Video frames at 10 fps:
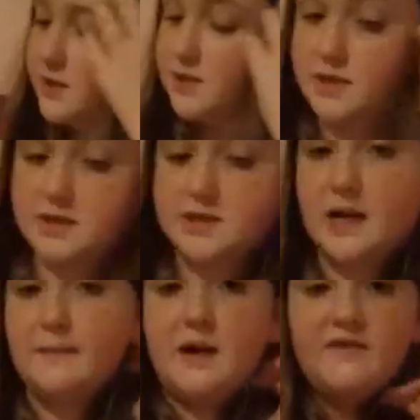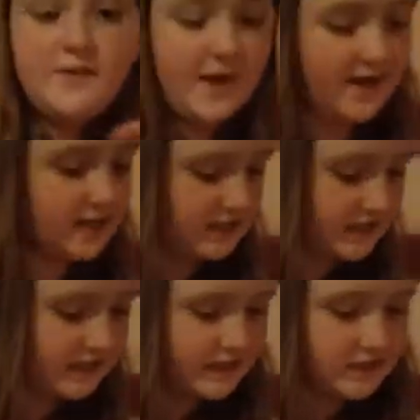is some puffy paint,
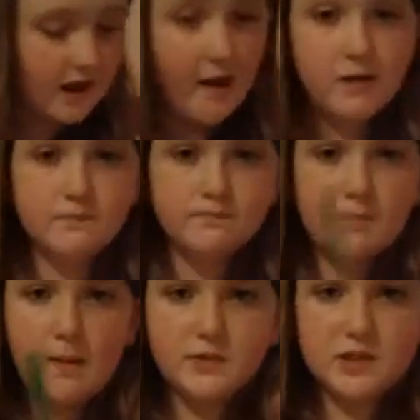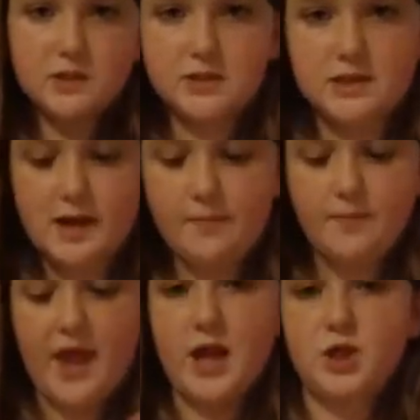popsicle stick, and
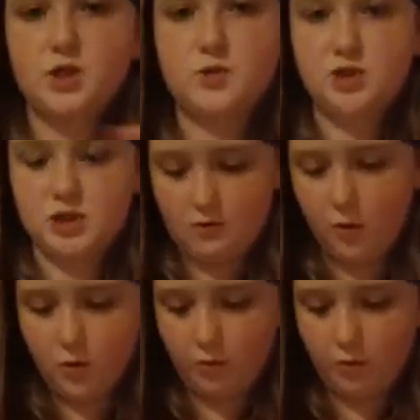your squishy. Hold on.